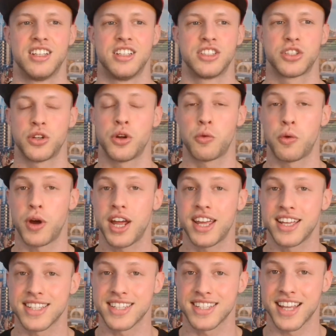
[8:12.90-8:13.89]
So in a way,
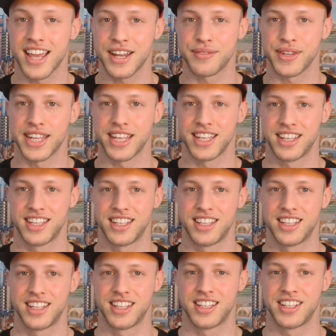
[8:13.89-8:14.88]
it scared me.
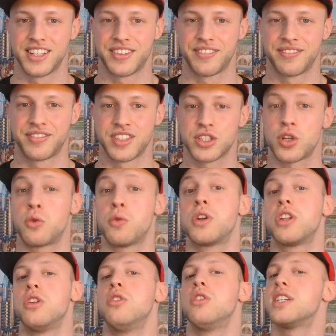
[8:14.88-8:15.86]
So I
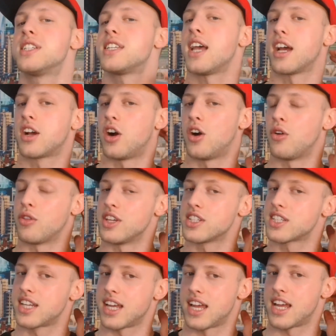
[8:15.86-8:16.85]
want you to set a goal that
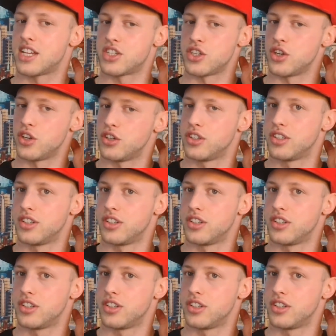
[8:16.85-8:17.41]
scares you.